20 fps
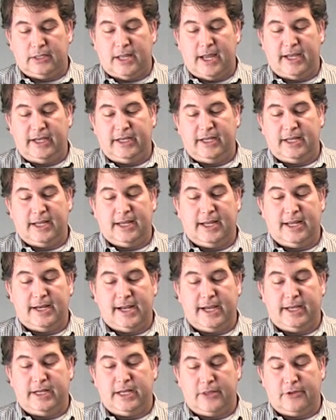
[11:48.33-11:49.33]
lined and
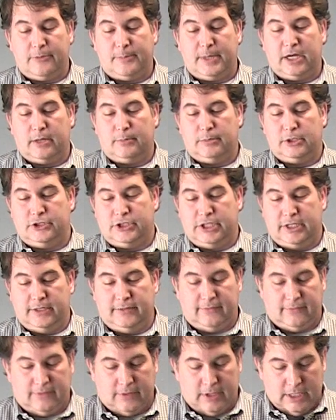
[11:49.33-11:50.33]
another pair of blue
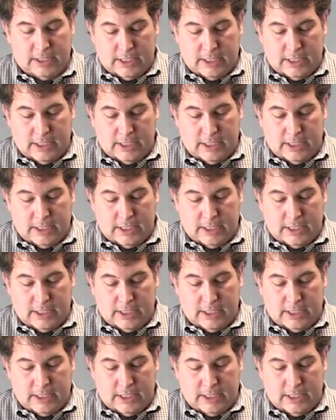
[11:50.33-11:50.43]
jeans.